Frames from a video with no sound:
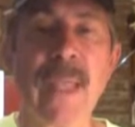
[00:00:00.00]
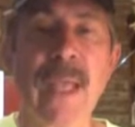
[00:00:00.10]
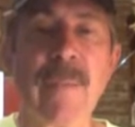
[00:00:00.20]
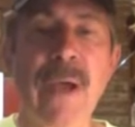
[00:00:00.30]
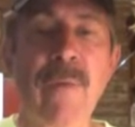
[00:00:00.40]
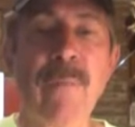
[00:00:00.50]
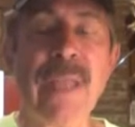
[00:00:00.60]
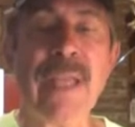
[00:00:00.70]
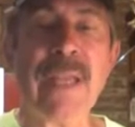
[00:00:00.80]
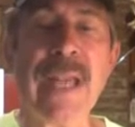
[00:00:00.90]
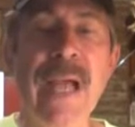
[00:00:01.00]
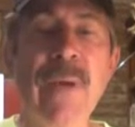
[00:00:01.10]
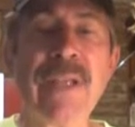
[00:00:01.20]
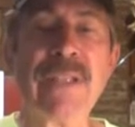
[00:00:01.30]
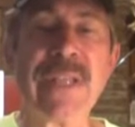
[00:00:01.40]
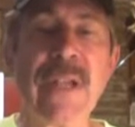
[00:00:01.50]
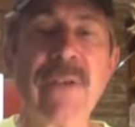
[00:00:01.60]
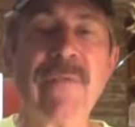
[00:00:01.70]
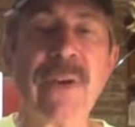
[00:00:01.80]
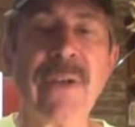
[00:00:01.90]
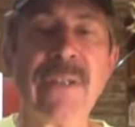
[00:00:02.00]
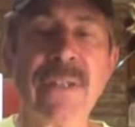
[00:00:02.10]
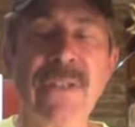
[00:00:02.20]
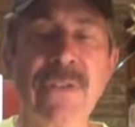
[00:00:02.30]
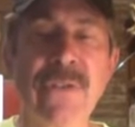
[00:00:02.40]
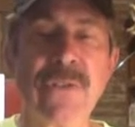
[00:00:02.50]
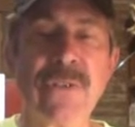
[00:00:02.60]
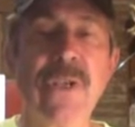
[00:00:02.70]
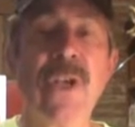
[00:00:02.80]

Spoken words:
about me and how I stand on various issues